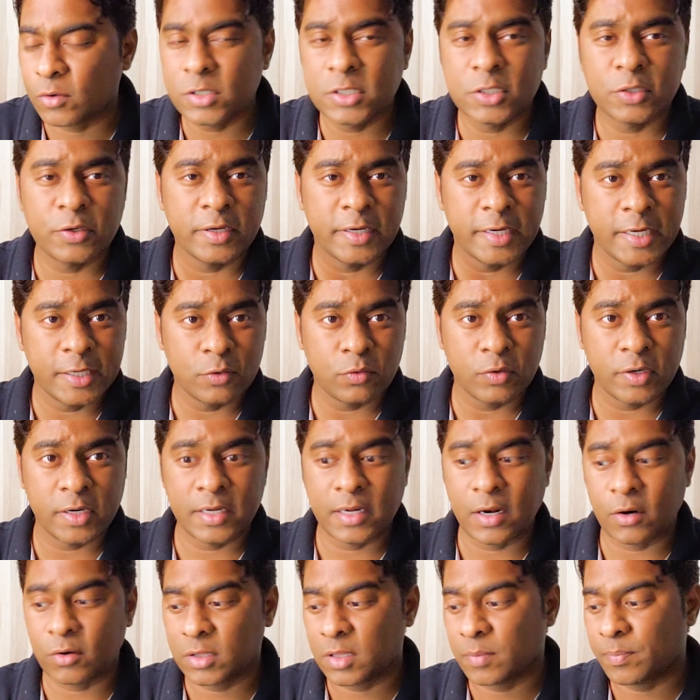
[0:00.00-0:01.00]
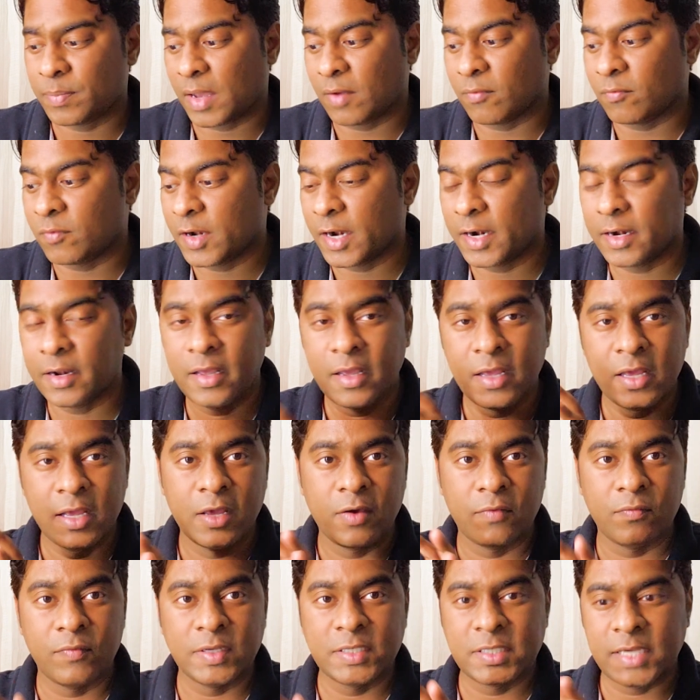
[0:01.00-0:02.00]
So you need to read out the pamphlet,
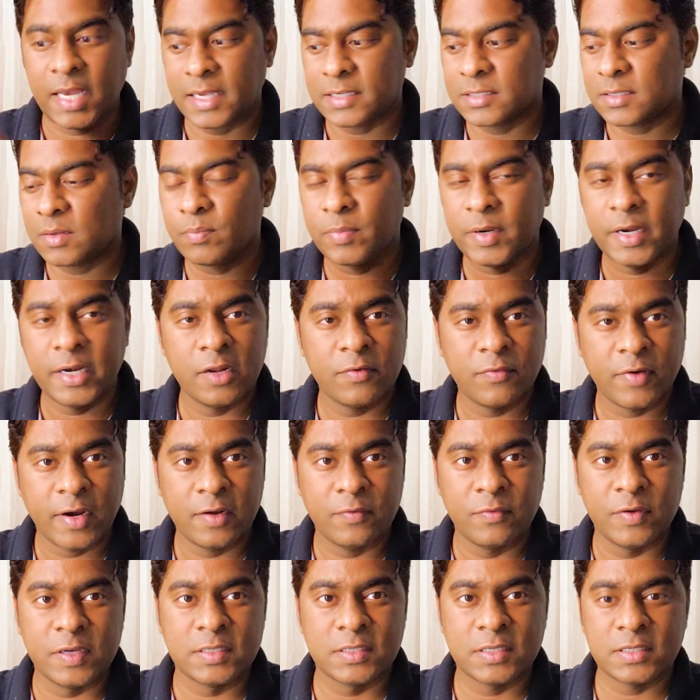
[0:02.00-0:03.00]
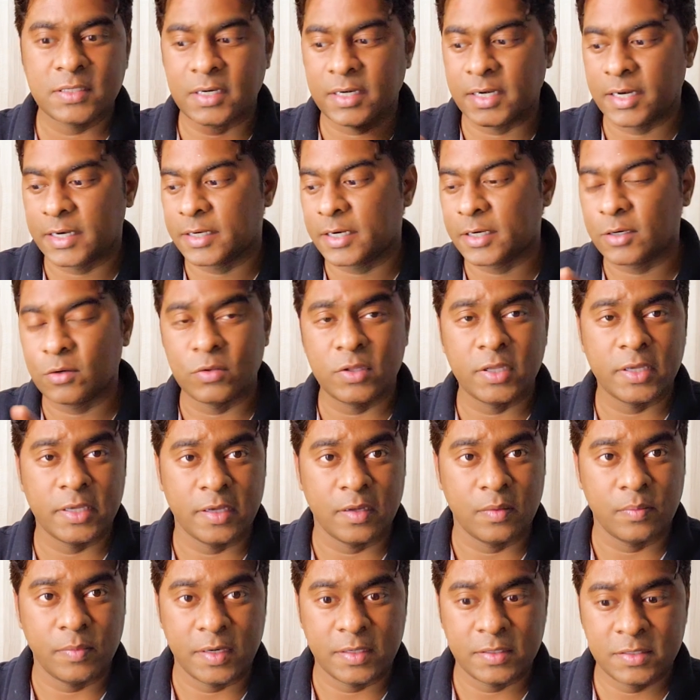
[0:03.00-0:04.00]
which has some predefined features related to the
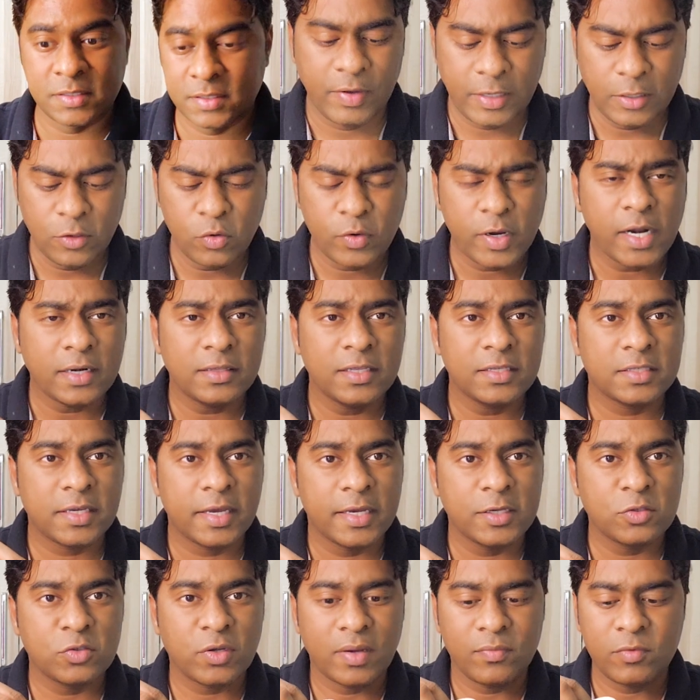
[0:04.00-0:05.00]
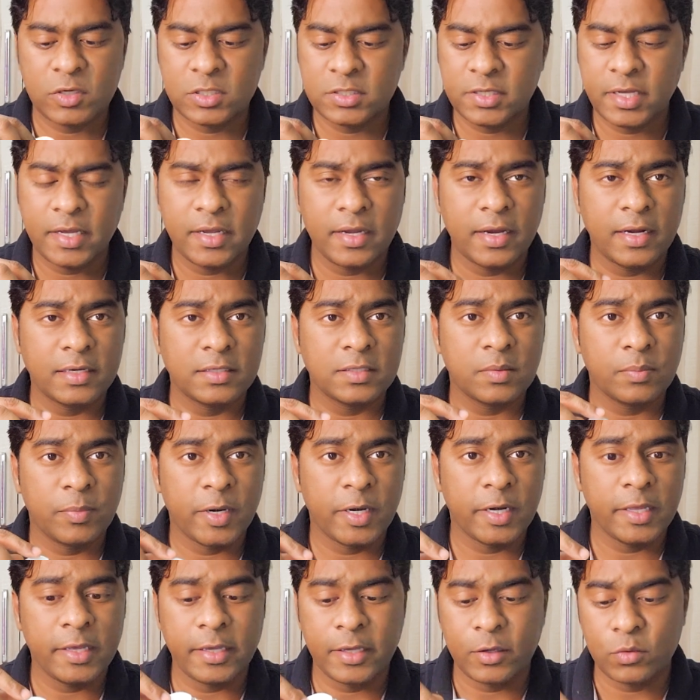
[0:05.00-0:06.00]
earbuds. When you look at this case, so I would say it's a
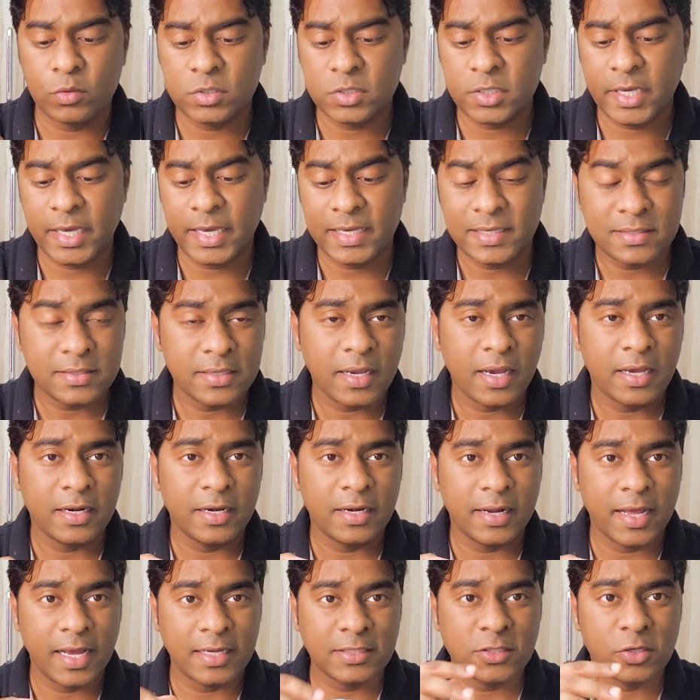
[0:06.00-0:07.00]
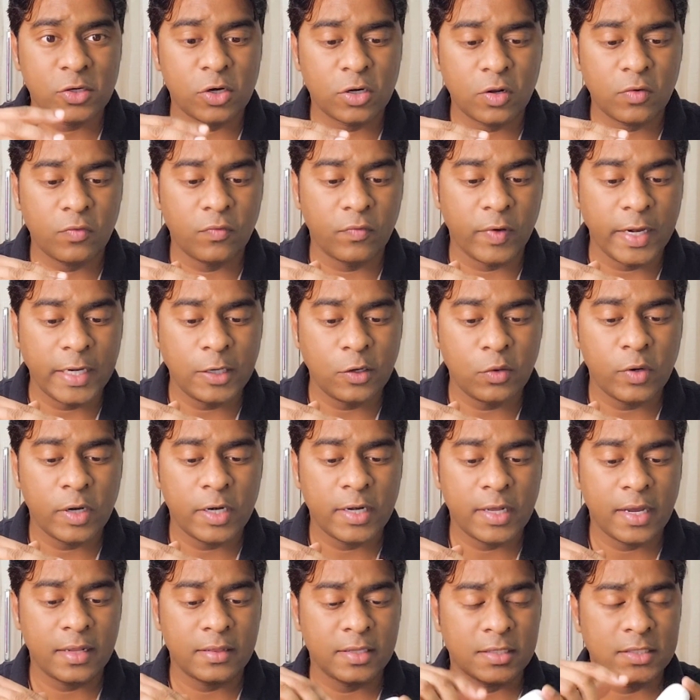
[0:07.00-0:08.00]
pretty huge case and it has a lot of weight to
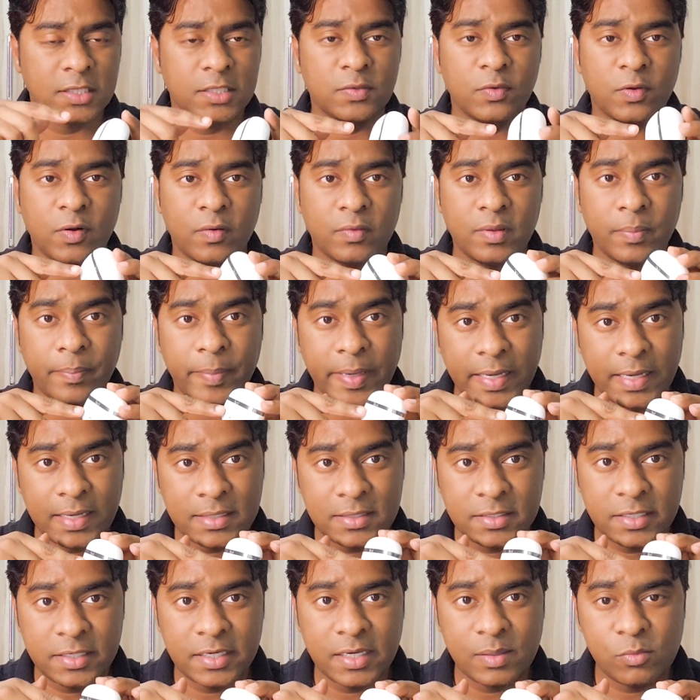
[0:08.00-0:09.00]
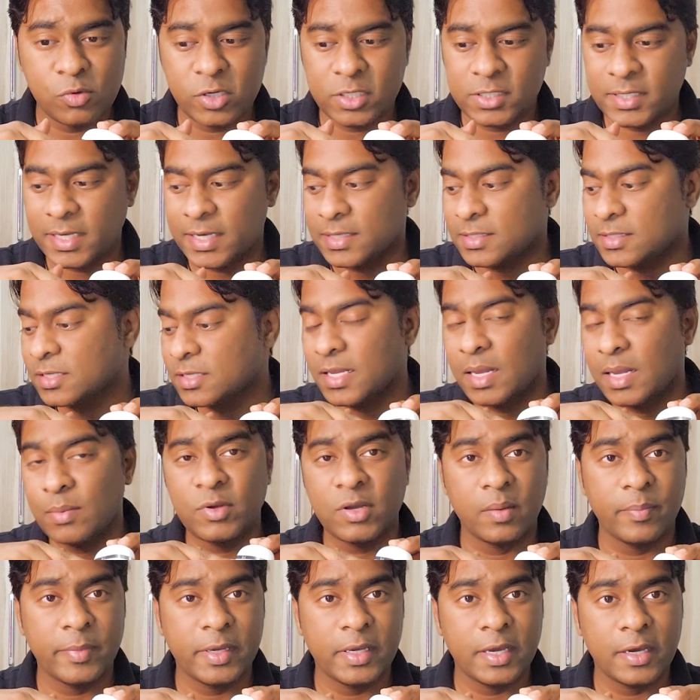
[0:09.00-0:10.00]
it. And this is one of the biggest TWS cases I'm
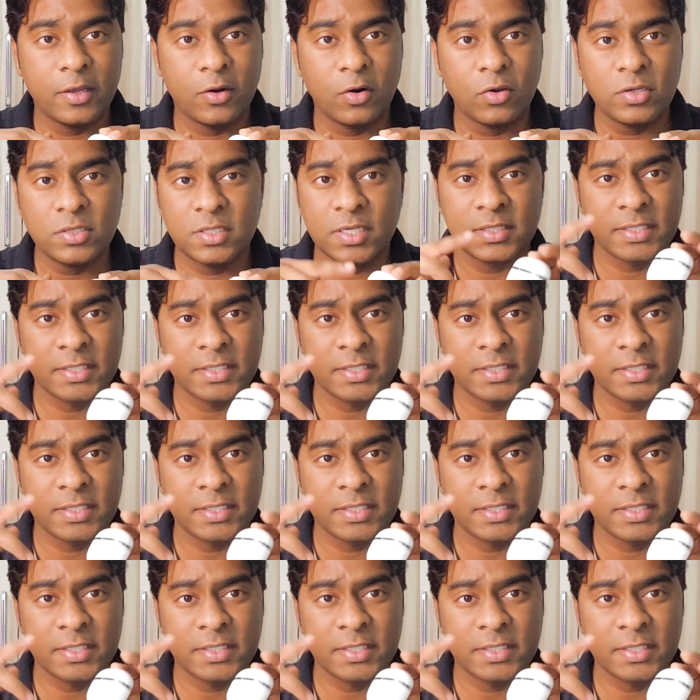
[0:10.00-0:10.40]
coming across.